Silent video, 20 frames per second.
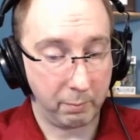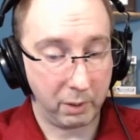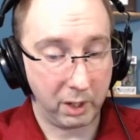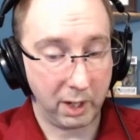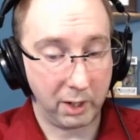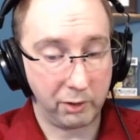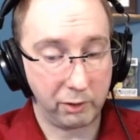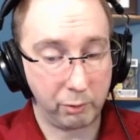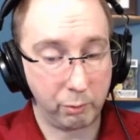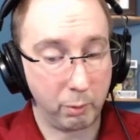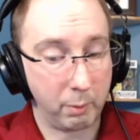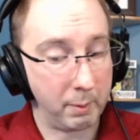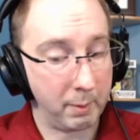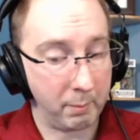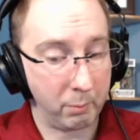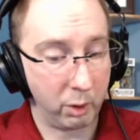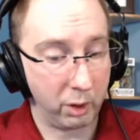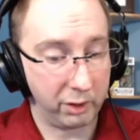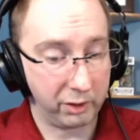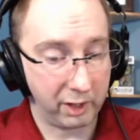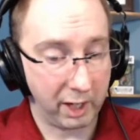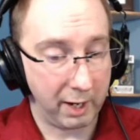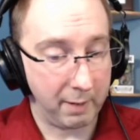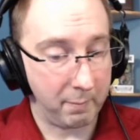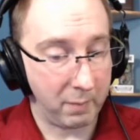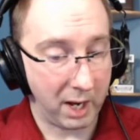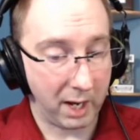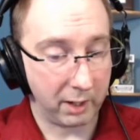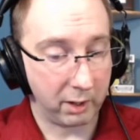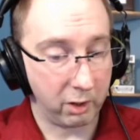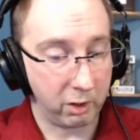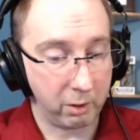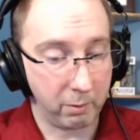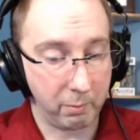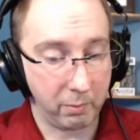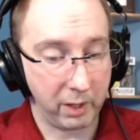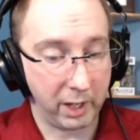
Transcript: but as remembrance came back to them,